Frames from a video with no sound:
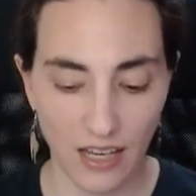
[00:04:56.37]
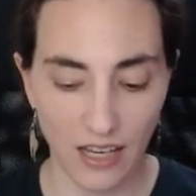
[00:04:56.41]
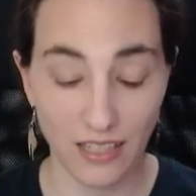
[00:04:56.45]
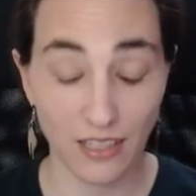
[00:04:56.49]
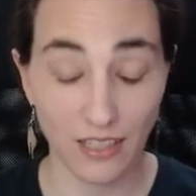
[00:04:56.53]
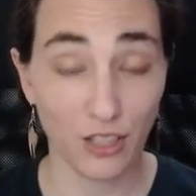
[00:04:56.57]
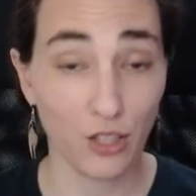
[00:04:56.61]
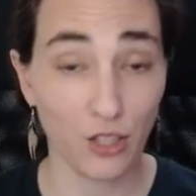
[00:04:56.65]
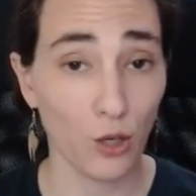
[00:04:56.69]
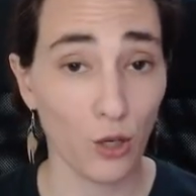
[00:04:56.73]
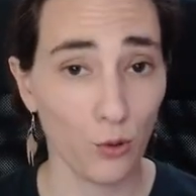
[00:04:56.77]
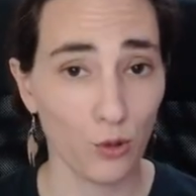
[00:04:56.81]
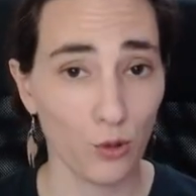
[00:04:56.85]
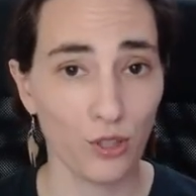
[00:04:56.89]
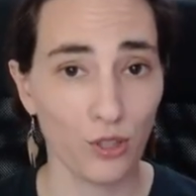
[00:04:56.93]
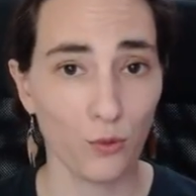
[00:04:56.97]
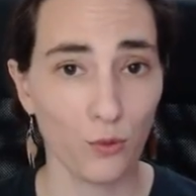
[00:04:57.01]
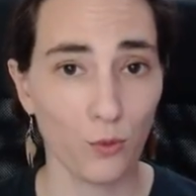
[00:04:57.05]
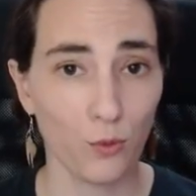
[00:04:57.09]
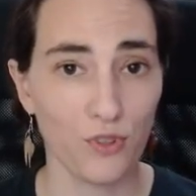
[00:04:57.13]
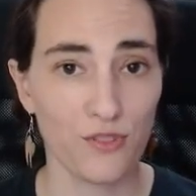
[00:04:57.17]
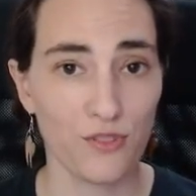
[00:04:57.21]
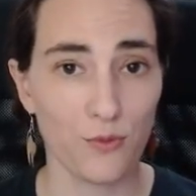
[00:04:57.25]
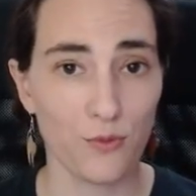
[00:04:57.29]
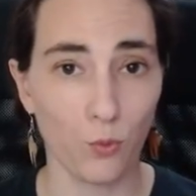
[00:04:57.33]
and Nokota
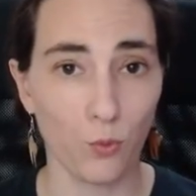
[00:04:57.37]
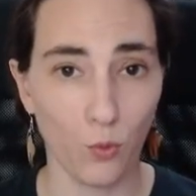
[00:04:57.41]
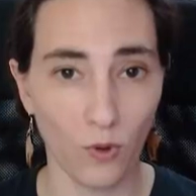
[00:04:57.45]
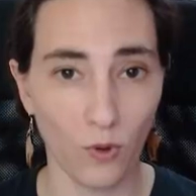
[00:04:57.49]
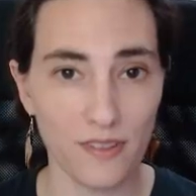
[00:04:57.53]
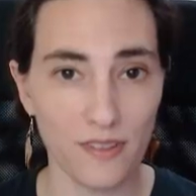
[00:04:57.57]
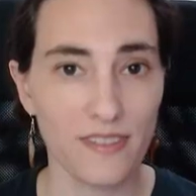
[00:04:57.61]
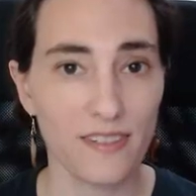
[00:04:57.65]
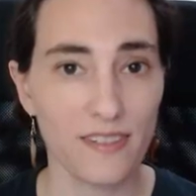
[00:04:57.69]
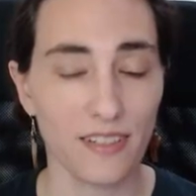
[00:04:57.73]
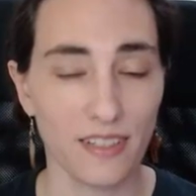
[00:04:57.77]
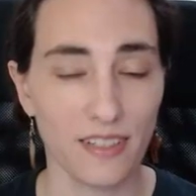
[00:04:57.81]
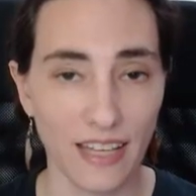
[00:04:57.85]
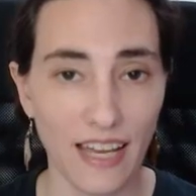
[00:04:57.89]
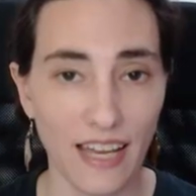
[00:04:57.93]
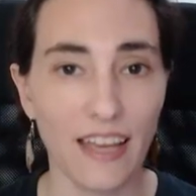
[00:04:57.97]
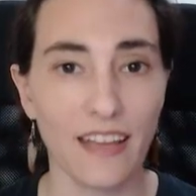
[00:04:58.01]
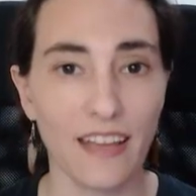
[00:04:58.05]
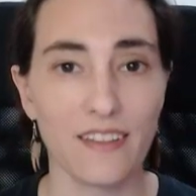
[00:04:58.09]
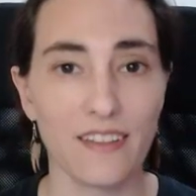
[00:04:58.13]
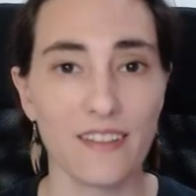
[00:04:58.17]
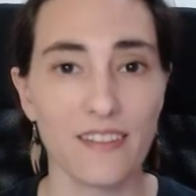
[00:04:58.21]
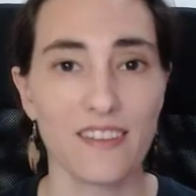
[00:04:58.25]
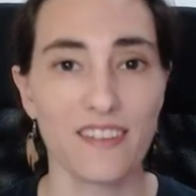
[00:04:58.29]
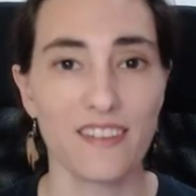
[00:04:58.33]
was once
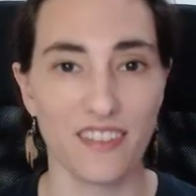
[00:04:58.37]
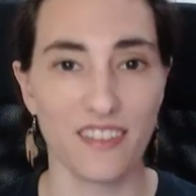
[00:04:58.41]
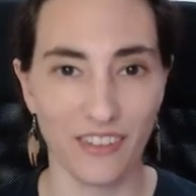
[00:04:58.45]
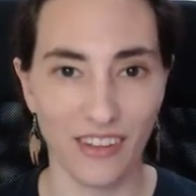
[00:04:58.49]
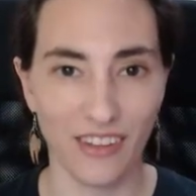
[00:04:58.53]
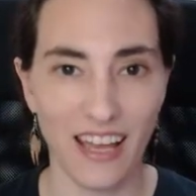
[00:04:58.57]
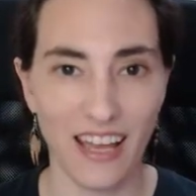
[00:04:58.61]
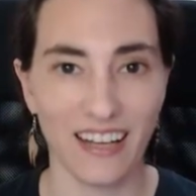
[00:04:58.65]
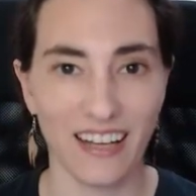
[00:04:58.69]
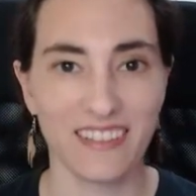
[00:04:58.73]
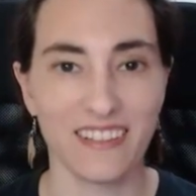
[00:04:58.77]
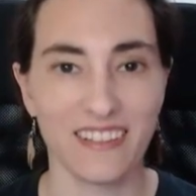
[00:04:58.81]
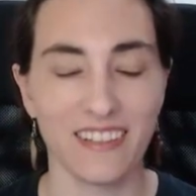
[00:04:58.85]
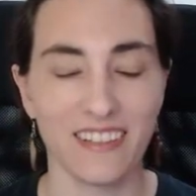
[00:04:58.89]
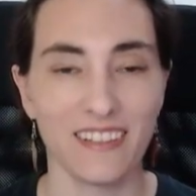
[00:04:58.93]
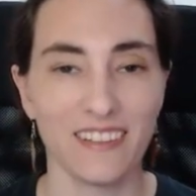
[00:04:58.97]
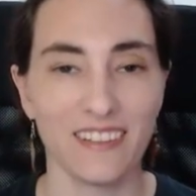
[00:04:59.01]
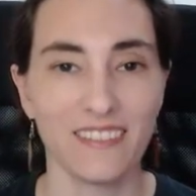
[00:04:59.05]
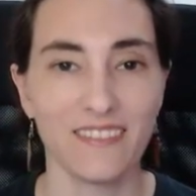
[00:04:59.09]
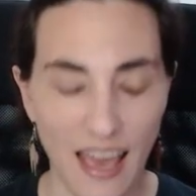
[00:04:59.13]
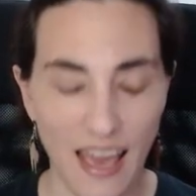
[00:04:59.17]
again selected